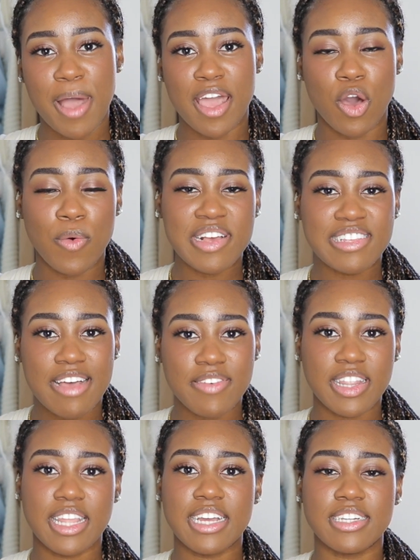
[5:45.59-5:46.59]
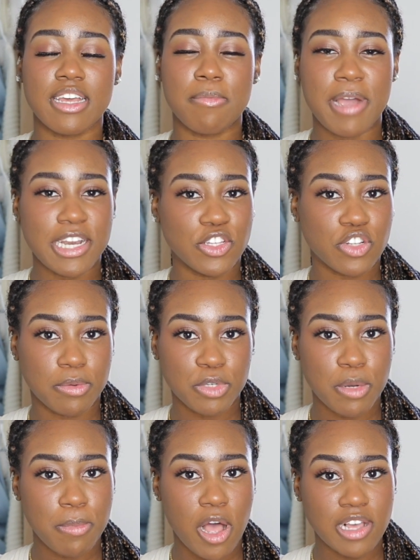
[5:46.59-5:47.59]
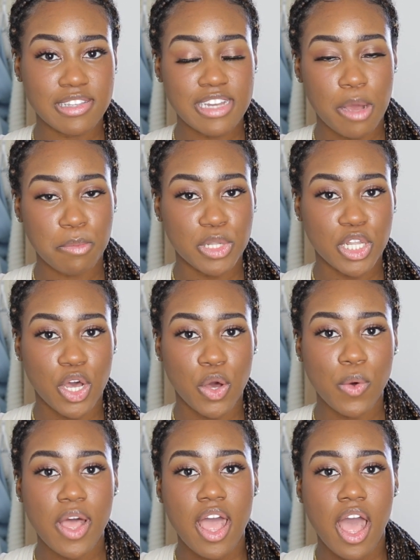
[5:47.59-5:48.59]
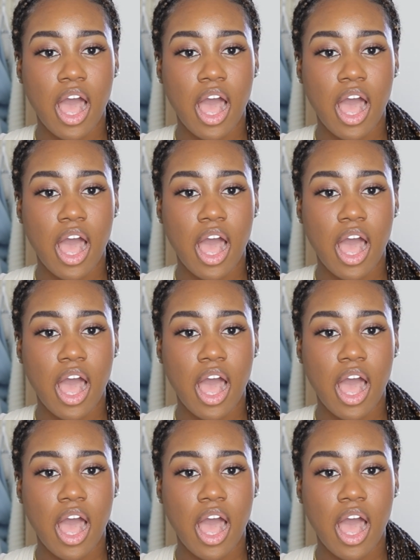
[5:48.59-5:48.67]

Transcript: I always have it linked in my description box down below.